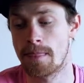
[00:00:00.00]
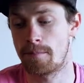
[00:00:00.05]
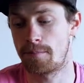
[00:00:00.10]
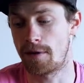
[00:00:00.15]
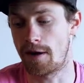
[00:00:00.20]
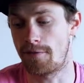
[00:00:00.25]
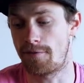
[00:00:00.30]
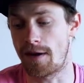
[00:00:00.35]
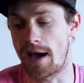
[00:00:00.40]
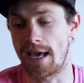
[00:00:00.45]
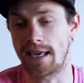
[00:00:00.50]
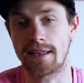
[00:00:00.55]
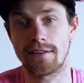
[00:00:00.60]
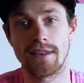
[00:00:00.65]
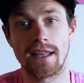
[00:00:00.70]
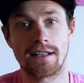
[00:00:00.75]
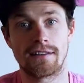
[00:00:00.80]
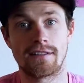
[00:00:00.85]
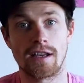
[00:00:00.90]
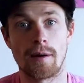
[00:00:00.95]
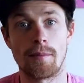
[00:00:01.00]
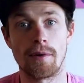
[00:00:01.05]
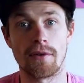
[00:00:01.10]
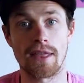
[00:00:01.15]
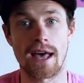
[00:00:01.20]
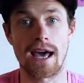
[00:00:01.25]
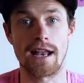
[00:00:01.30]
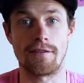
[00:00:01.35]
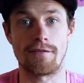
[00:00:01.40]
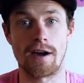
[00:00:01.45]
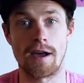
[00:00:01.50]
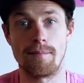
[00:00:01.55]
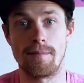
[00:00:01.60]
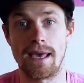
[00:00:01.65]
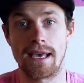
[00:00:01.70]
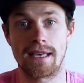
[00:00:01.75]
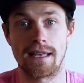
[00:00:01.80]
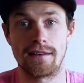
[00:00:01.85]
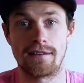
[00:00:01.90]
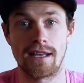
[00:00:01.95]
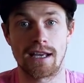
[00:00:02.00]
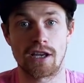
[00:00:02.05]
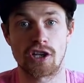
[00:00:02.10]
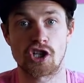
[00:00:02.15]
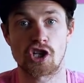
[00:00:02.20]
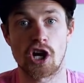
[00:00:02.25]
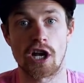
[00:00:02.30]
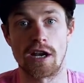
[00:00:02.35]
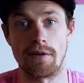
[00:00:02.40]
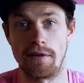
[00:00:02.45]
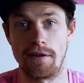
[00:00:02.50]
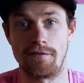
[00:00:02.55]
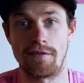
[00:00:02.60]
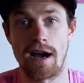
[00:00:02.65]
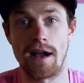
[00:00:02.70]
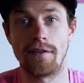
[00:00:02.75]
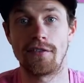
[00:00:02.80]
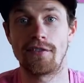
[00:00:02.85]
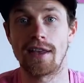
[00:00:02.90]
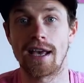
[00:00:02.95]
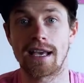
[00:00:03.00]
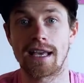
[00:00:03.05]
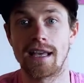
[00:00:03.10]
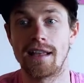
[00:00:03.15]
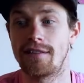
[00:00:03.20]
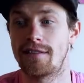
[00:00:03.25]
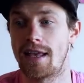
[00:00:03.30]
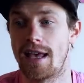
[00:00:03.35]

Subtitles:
But if I can like double that, if I make it take a shot every 5 seconds,